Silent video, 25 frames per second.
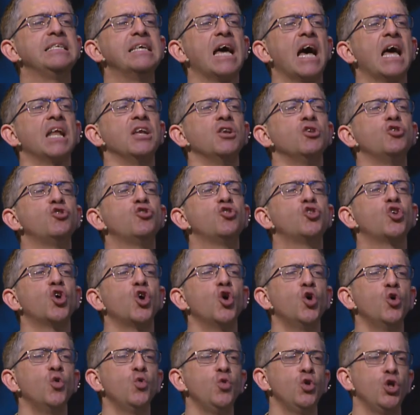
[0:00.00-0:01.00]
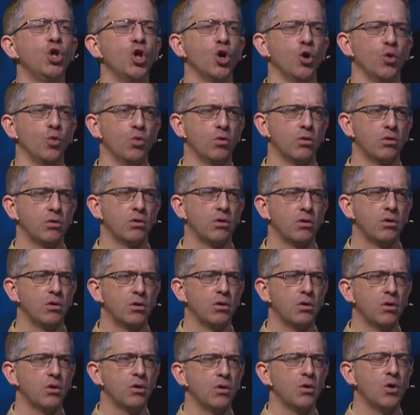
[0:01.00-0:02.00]
done to you,
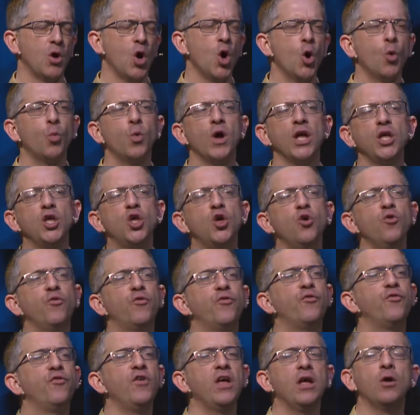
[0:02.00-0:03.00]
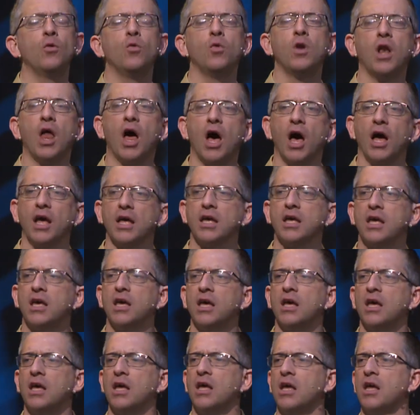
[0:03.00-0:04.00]
where you feel
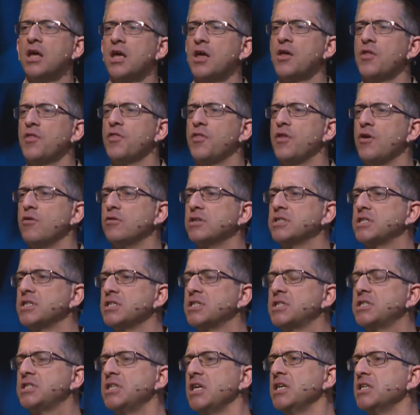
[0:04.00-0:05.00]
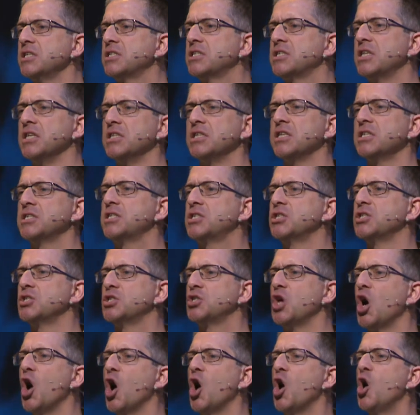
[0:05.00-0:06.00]
like there is a sense that this
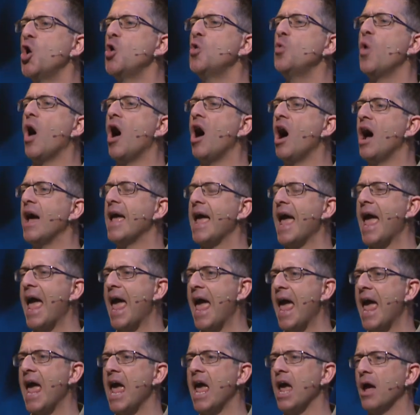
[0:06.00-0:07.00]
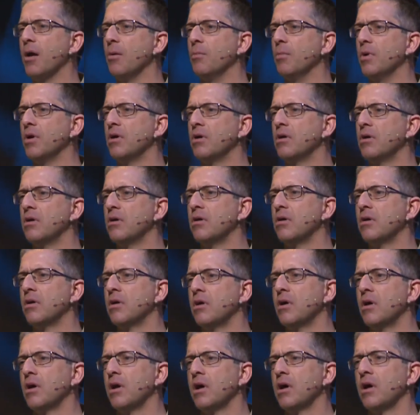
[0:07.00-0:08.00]
is who I am,
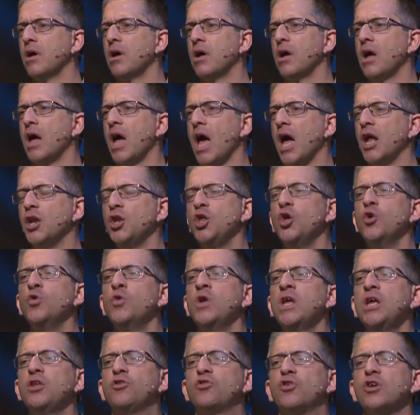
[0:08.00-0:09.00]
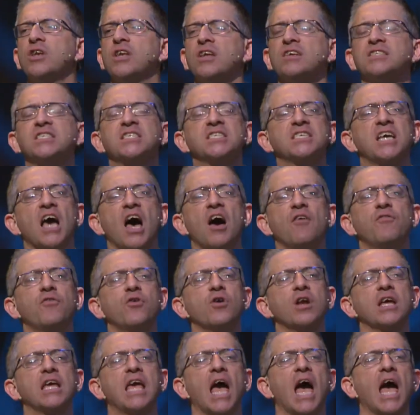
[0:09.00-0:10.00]
and you need to
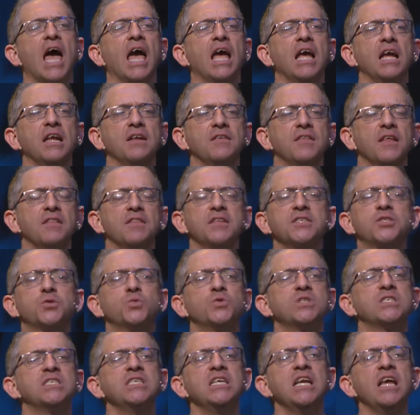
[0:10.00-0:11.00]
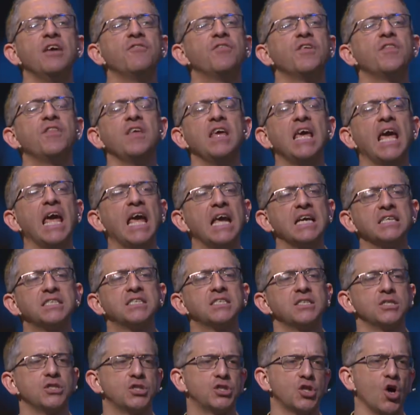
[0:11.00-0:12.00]
discover again that this was never the
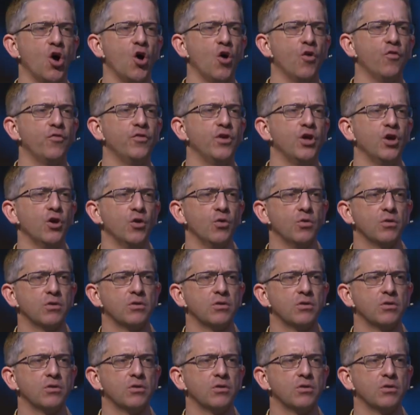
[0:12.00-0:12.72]
essence of you.